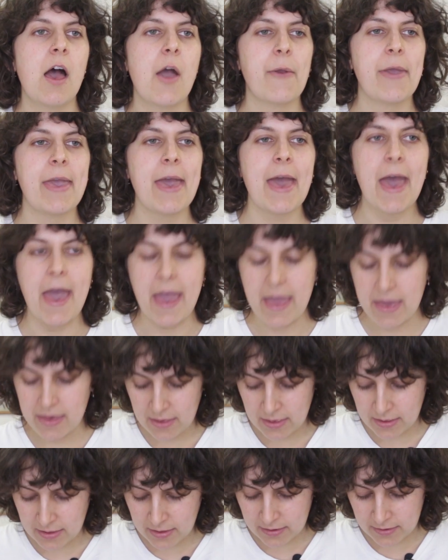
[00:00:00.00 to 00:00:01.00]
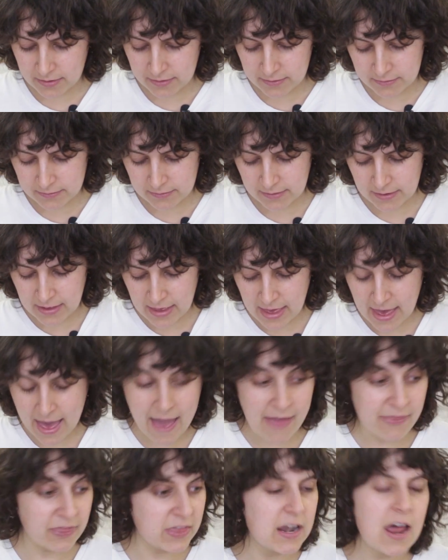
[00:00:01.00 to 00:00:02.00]
Okay.
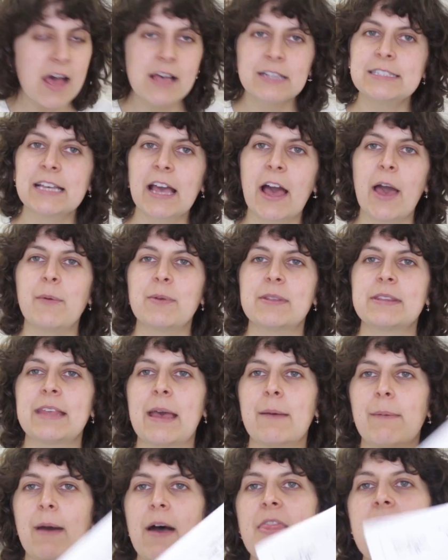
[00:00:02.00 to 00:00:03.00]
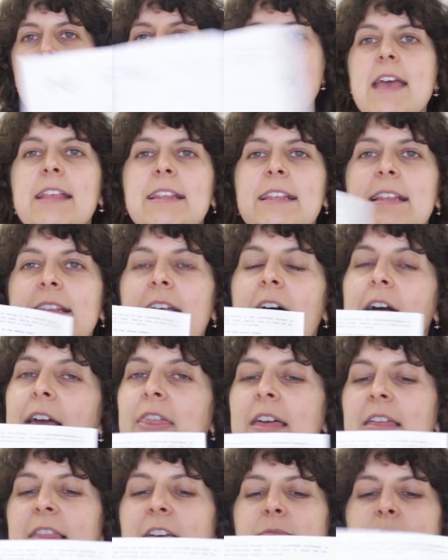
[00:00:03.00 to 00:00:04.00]
And the last thing I would say about this is I
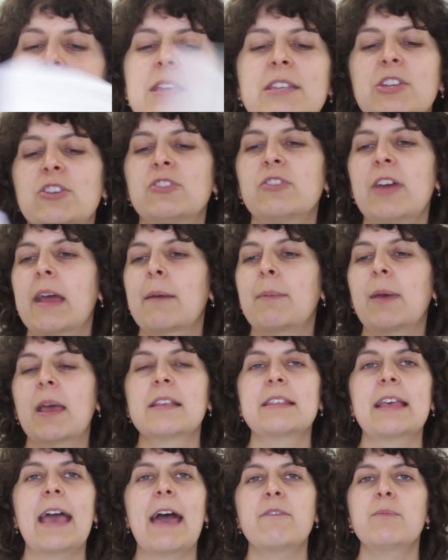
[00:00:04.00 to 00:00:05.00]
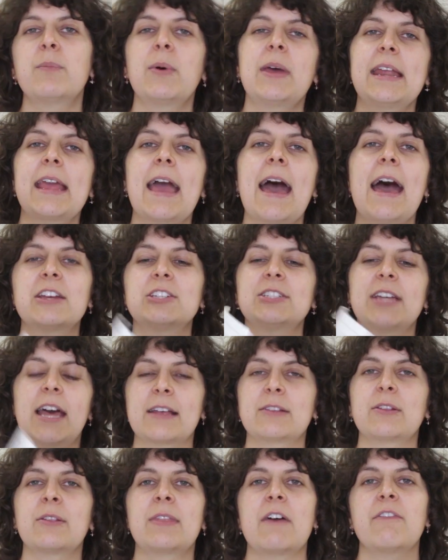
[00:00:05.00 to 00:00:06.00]
think they've missed a trick because they haven't put any
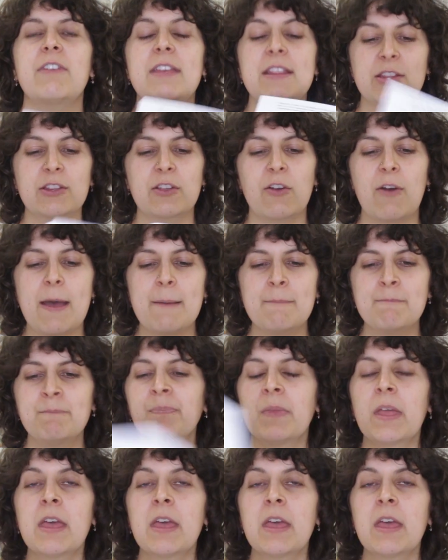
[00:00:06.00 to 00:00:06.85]
hashtags on there for Instagram.